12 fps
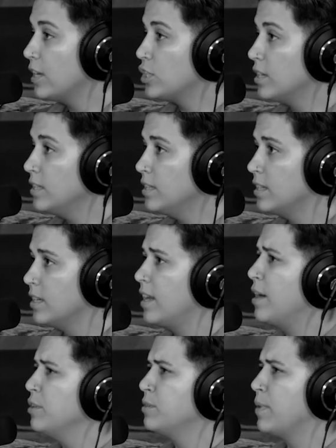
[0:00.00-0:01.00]
And I trusted it.
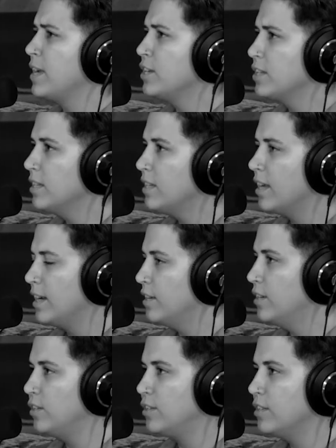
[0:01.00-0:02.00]
And I was patient and I
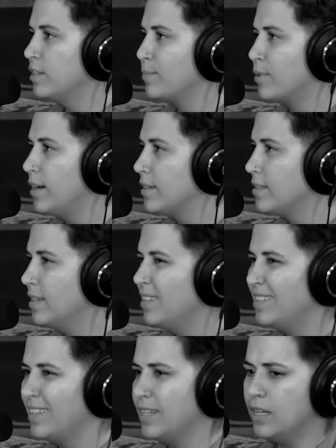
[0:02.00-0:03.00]
understood the
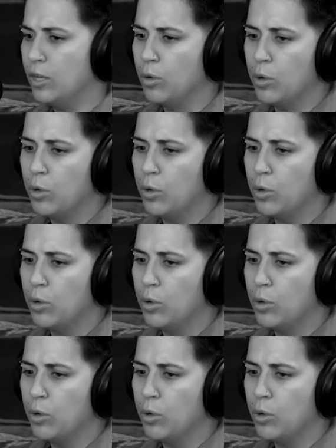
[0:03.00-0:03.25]
process, and